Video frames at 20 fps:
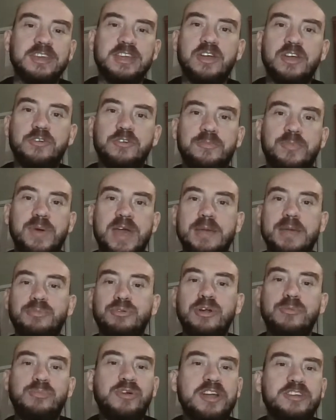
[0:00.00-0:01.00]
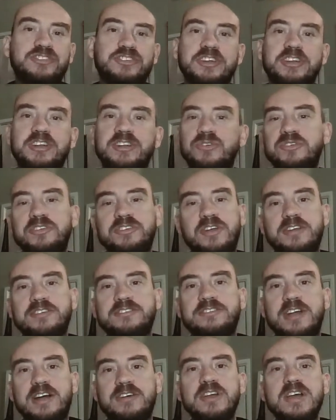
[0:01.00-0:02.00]
you're paying per impression and all this kind of
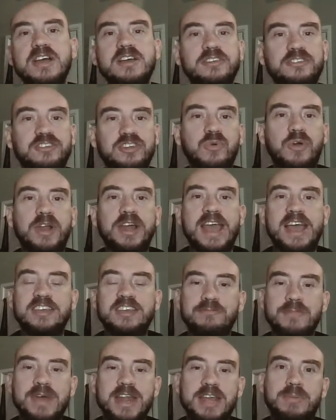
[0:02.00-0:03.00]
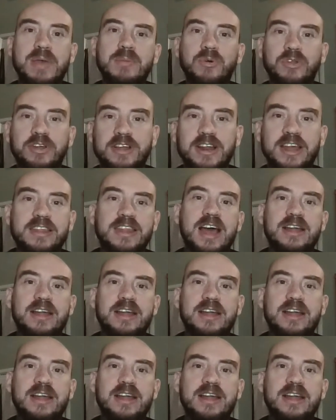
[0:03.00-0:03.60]
stuff. So you want to get as many people to click